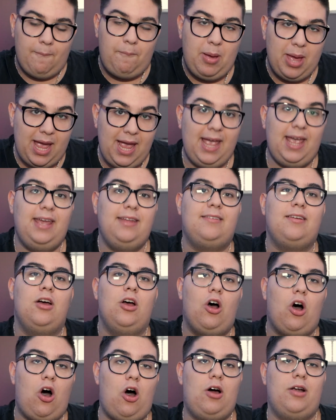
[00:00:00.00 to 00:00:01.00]
paid
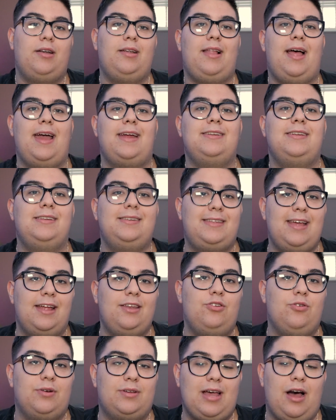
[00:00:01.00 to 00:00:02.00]
online
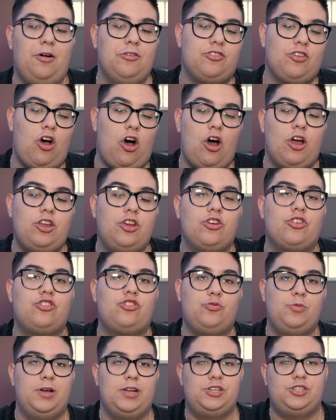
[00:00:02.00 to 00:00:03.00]
Nintendo accounts on your
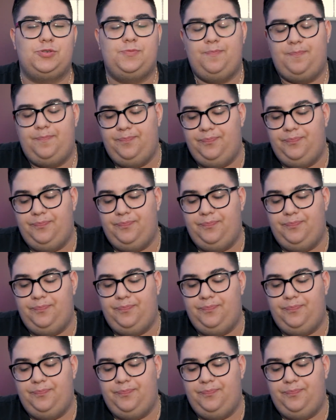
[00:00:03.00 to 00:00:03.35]
Switch.